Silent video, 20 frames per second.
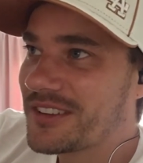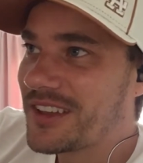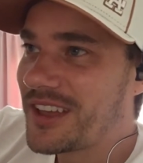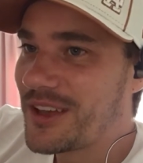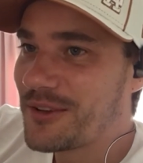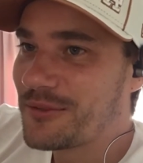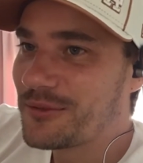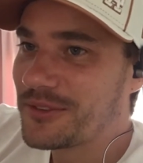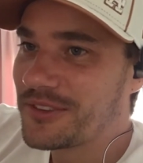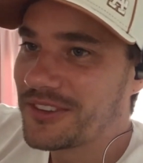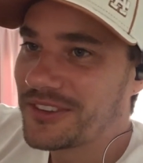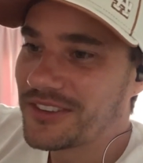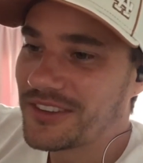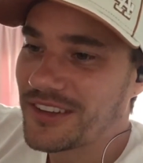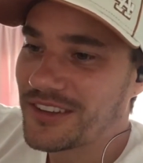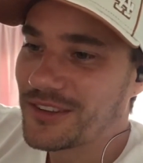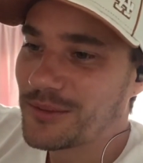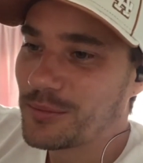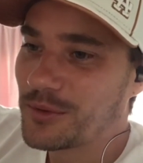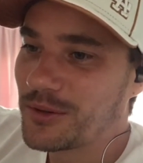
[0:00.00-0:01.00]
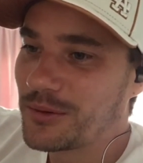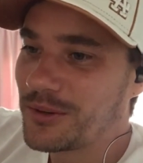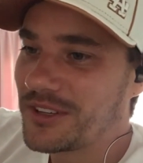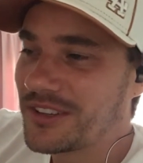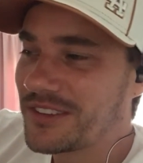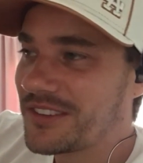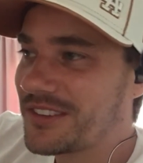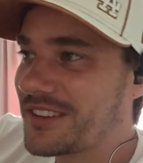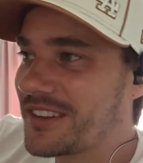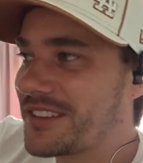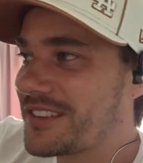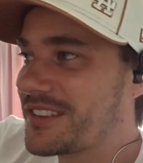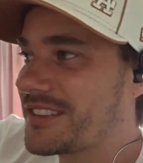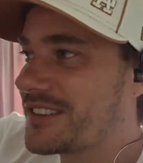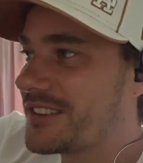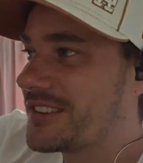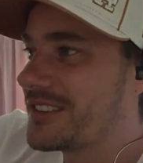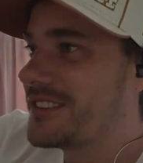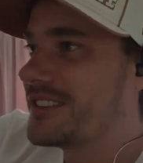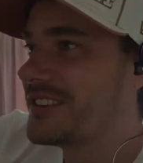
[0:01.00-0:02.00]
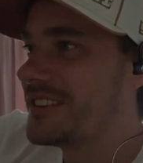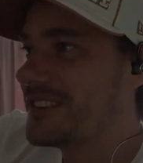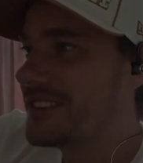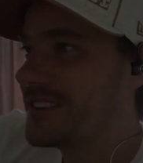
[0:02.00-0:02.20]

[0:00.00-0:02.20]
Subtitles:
have this experience and the